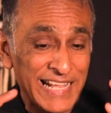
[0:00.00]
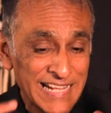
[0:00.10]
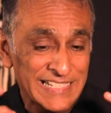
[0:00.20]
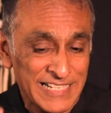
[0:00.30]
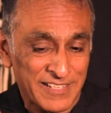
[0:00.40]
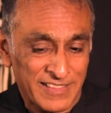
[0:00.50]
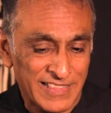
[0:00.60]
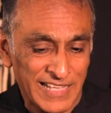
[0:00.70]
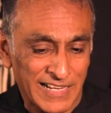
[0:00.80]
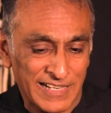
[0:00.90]
easy to
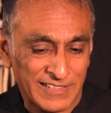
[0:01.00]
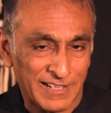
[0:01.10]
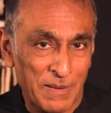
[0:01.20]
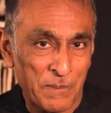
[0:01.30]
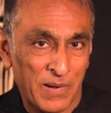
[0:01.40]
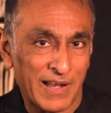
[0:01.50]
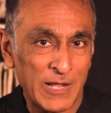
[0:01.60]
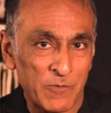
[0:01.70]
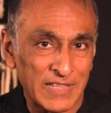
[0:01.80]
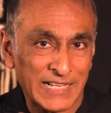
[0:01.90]
think that I'm
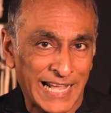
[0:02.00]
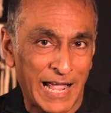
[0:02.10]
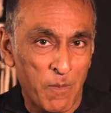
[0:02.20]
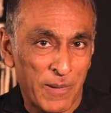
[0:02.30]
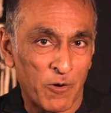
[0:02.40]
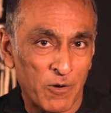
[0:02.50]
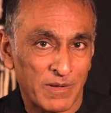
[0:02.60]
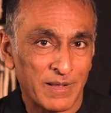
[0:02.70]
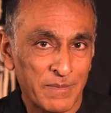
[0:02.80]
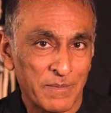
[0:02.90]
playing with a
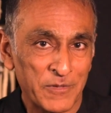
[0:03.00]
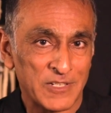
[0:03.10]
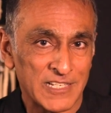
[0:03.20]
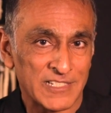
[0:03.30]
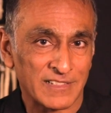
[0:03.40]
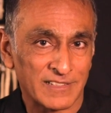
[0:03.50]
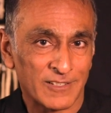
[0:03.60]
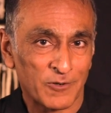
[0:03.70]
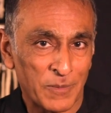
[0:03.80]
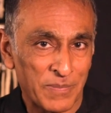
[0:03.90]
cowbell musician
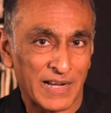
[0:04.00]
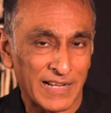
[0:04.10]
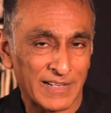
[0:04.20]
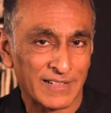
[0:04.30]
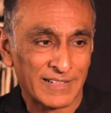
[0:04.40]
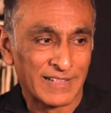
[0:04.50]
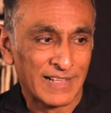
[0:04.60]
or a player.